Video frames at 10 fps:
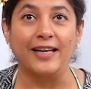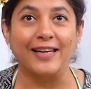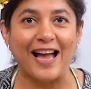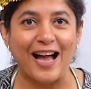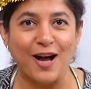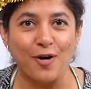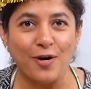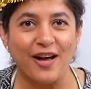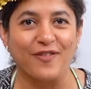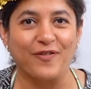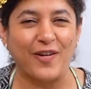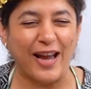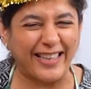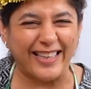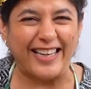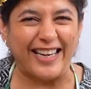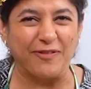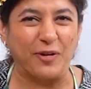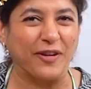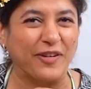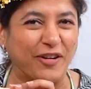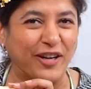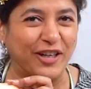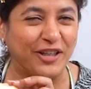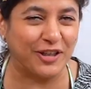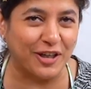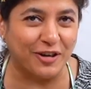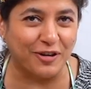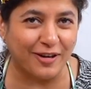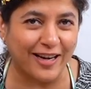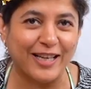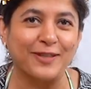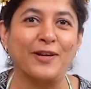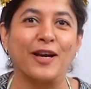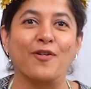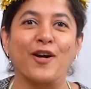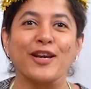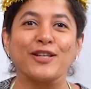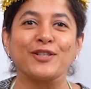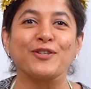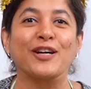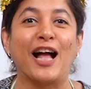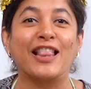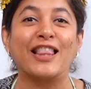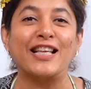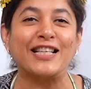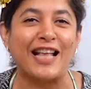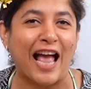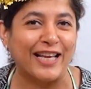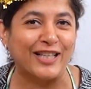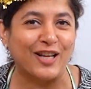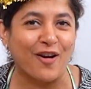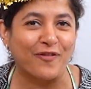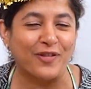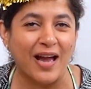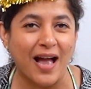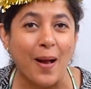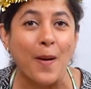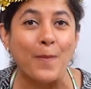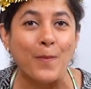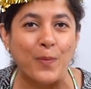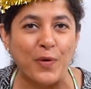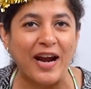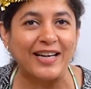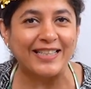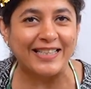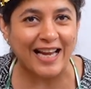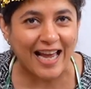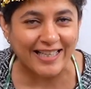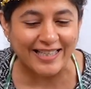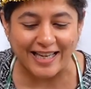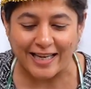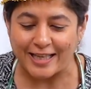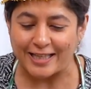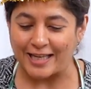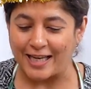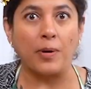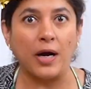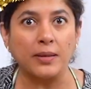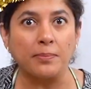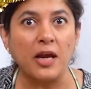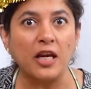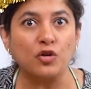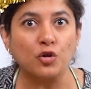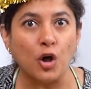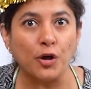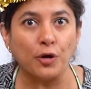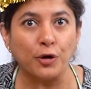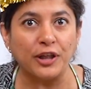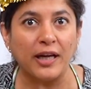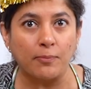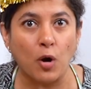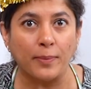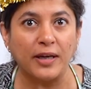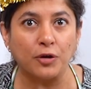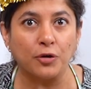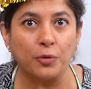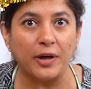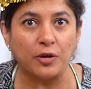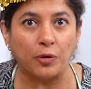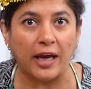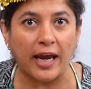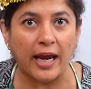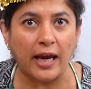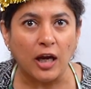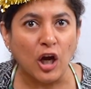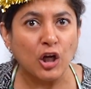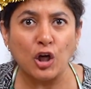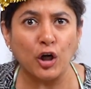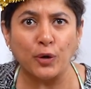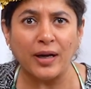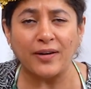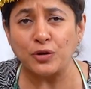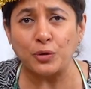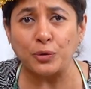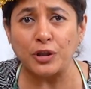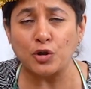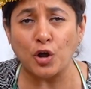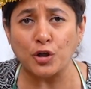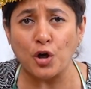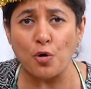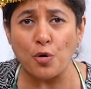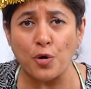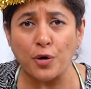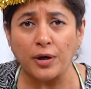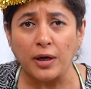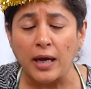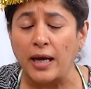Now, finally, what are we going to do is we are going to cut the sides of the bread slices. But make sure you're going to tell mommy to do it, okay? You all don't have to do this on your own.